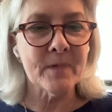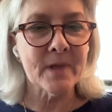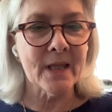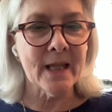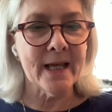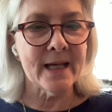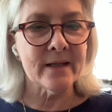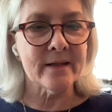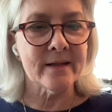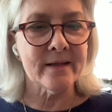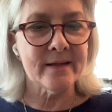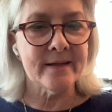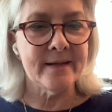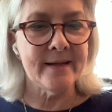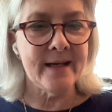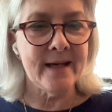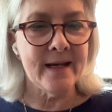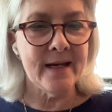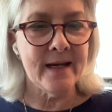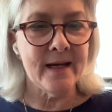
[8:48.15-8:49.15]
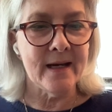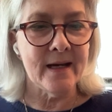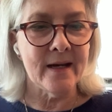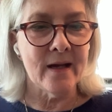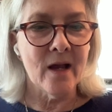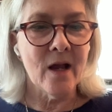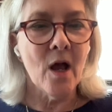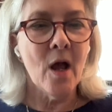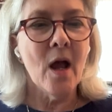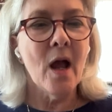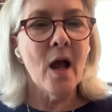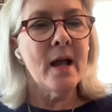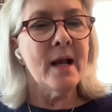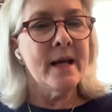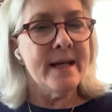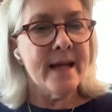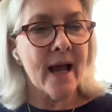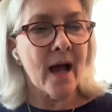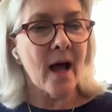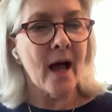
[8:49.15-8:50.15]
Let's see.
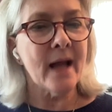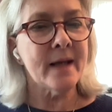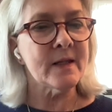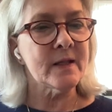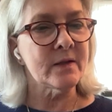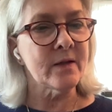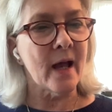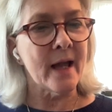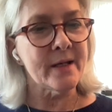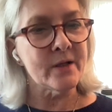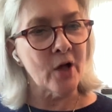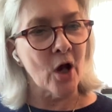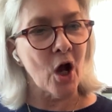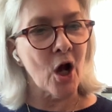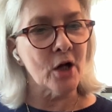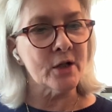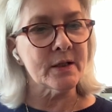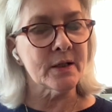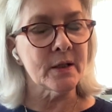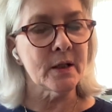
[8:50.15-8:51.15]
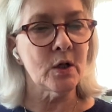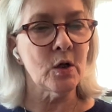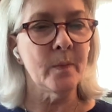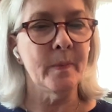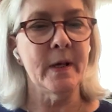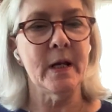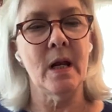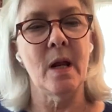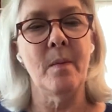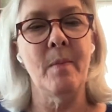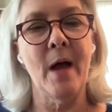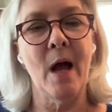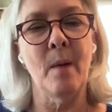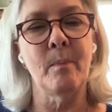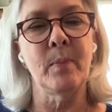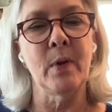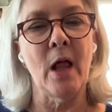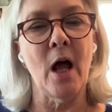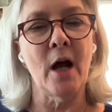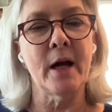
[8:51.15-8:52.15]
Yeah, I talked a little bit
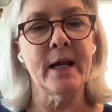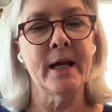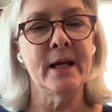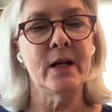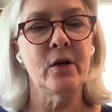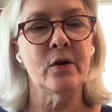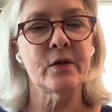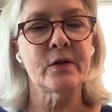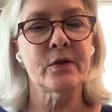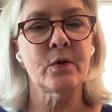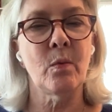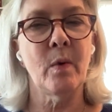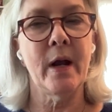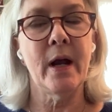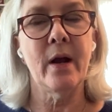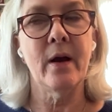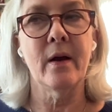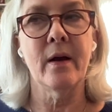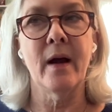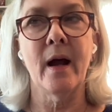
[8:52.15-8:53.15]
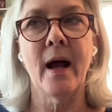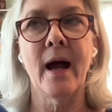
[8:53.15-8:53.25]
about blocking your square.